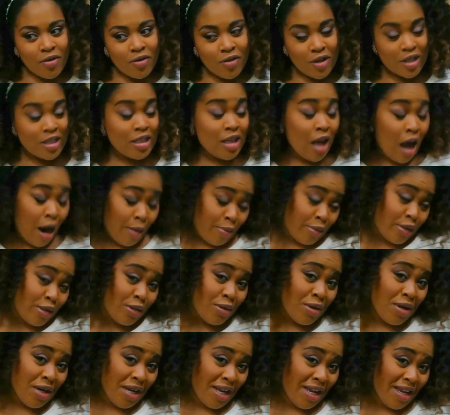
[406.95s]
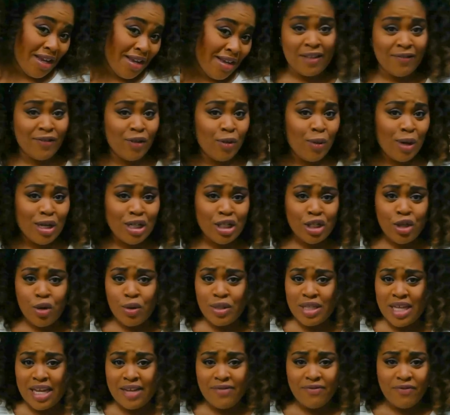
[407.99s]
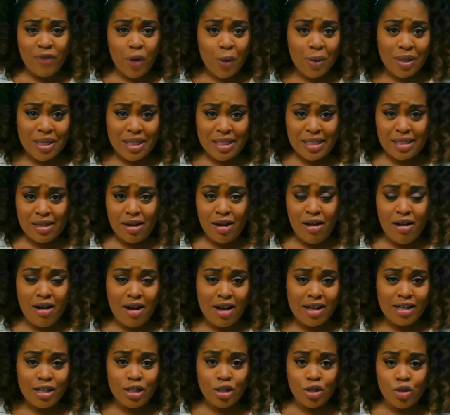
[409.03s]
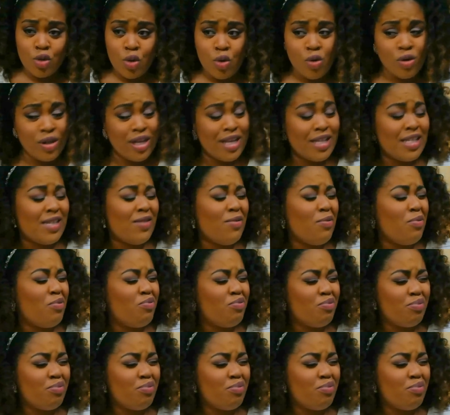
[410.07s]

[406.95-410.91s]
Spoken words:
this opportunity. If you are so dead focused on Seoul, it's